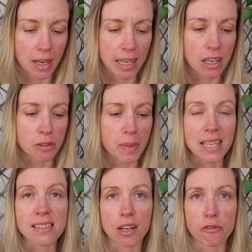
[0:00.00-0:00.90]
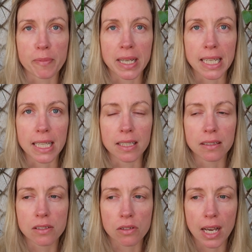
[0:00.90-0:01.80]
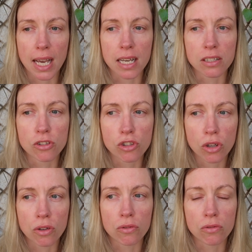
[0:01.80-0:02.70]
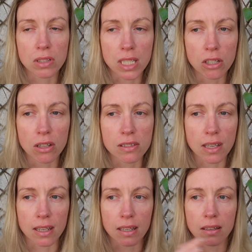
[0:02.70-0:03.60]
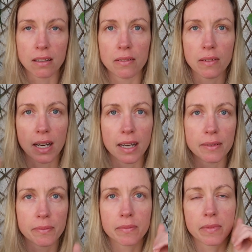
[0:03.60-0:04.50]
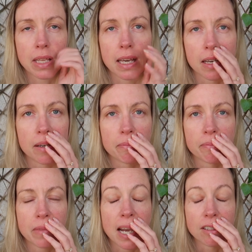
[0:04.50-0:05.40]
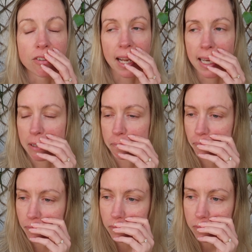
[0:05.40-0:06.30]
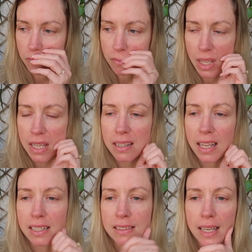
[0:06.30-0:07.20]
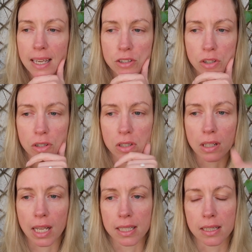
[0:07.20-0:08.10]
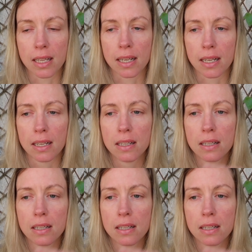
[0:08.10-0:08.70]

like on the back side of my knee. So I had 2 needles in either leg. And then they took like the